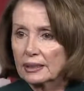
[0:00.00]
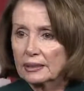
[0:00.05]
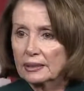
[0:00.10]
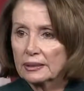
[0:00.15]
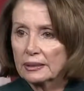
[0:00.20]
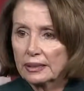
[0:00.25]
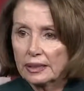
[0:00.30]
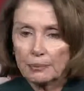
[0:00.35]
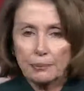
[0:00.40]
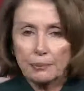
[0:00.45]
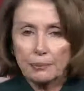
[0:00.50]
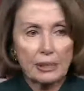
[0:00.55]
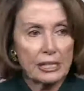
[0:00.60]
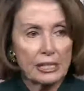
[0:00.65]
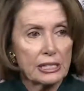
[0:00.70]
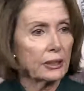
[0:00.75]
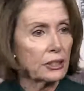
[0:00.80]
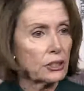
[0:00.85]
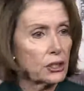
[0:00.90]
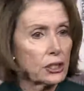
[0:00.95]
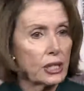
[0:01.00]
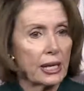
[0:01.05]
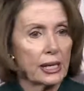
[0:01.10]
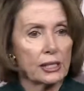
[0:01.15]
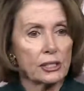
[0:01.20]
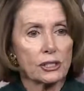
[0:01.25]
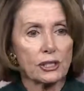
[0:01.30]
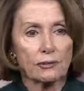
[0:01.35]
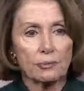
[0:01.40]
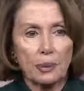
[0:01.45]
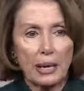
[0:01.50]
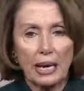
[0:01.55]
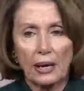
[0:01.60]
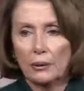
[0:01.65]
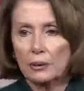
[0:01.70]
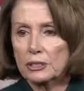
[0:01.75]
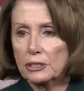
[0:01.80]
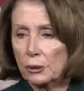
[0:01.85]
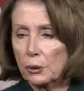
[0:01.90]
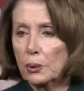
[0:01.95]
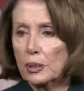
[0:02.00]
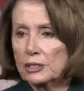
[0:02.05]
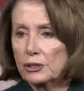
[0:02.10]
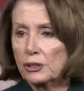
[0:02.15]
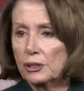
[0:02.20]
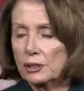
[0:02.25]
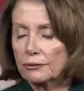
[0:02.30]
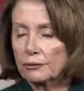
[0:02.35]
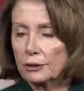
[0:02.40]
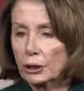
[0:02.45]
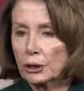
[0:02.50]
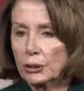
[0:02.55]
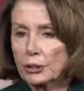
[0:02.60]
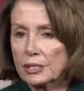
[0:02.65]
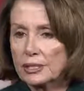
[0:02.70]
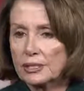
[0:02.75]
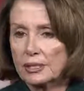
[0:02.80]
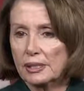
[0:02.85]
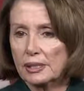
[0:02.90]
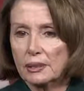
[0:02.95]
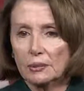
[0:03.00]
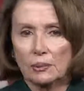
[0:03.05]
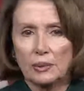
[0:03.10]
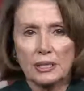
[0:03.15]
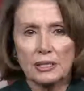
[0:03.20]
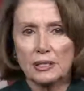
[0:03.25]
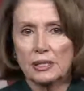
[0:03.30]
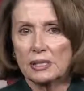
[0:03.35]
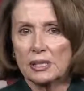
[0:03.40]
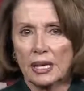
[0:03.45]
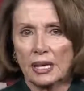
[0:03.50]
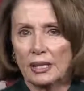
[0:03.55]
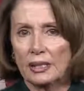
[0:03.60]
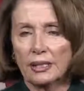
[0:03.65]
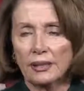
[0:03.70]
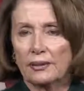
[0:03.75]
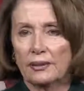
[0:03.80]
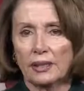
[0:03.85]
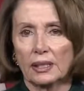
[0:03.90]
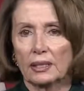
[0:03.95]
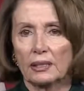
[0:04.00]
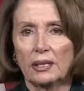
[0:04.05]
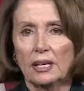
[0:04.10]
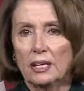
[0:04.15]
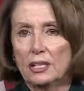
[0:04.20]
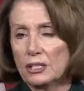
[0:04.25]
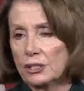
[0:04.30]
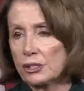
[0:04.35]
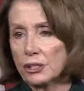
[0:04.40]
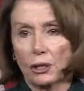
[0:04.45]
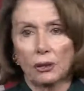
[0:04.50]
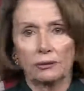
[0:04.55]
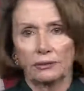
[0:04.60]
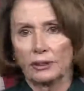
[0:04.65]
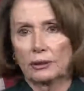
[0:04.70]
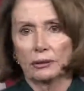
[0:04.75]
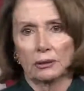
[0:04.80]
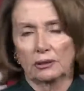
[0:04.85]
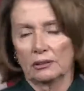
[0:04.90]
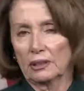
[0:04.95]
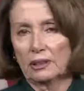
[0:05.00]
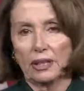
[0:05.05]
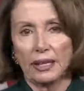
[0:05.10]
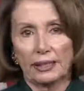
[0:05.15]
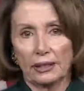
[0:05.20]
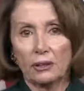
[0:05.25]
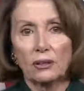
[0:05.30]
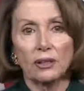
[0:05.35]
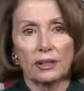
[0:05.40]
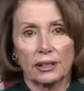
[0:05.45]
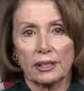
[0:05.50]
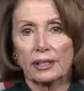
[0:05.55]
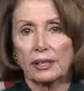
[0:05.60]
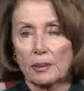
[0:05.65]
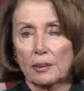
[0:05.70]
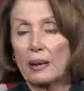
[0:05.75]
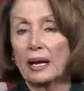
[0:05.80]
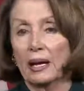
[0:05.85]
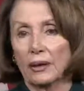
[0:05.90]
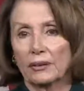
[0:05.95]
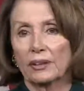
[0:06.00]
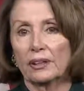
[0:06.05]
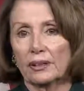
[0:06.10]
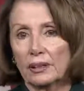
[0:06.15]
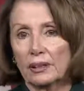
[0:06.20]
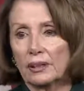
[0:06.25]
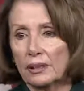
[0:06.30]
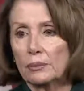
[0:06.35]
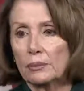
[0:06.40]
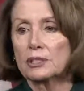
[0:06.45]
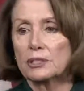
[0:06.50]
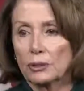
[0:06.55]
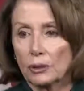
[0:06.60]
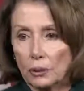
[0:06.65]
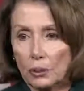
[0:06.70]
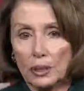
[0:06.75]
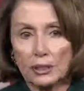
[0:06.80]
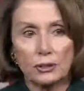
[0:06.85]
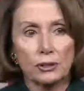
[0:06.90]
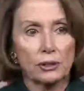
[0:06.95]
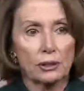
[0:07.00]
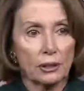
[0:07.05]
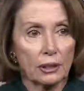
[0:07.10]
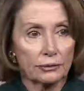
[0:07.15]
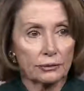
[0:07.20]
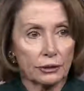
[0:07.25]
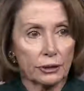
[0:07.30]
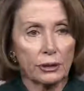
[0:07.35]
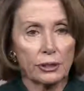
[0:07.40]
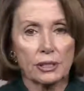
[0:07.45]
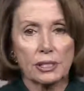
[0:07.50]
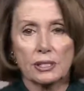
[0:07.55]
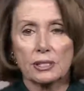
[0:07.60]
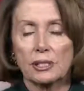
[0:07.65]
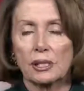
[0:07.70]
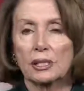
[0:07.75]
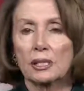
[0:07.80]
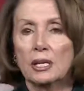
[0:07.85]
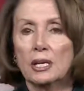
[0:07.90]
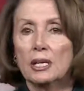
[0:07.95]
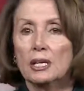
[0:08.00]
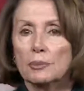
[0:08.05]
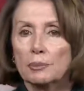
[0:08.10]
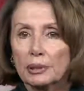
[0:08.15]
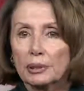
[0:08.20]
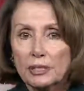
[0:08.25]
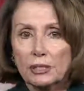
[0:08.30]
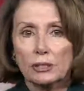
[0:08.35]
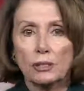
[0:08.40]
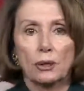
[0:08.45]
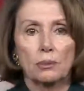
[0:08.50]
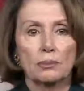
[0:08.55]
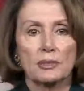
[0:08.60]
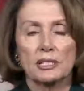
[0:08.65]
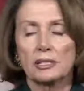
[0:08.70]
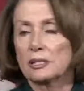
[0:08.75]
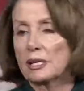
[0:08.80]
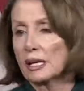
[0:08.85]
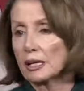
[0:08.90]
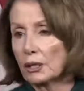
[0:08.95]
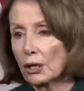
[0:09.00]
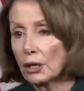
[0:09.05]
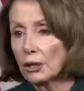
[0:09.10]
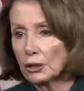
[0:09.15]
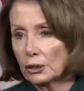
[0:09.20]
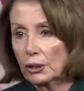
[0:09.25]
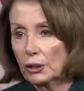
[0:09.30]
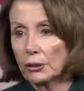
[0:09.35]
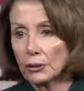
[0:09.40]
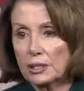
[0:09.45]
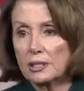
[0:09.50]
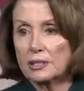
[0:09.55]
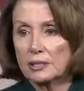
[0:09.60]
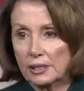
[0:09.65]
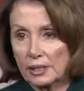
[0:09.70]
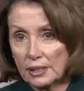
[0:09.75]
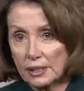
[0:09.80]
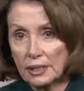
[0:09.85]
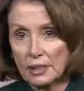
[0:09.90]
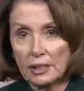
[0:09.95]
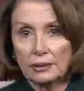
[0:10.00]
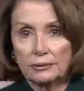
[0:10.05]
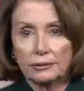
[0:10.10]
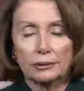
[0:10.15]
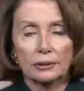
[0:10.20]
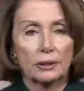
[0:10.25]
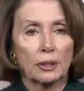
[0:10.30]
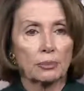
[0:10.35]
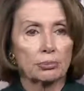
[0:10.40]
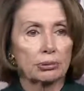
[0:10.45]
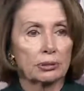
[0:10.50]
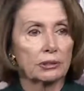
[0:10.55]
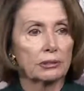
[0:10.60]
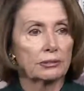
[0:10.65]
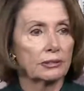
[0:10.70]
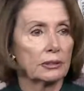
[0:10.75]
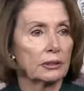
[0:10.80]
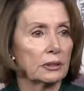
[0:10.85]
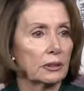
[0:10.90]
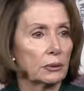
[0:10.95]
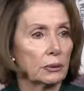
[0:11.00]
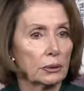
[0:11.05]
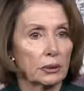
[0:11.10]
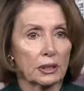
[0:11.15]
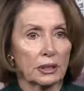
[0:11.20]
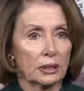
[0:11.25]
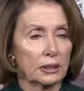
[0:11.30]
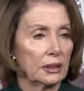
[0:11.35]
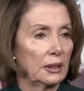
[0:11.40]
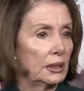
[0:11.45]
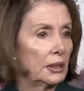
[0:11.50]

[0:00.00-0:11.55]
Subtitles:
The peaceful exchange of power is a question of courtesy. It wasn't anything jovial or lighthearted about it. It was a question of courtesy. Please don't mistake courtesy for approval or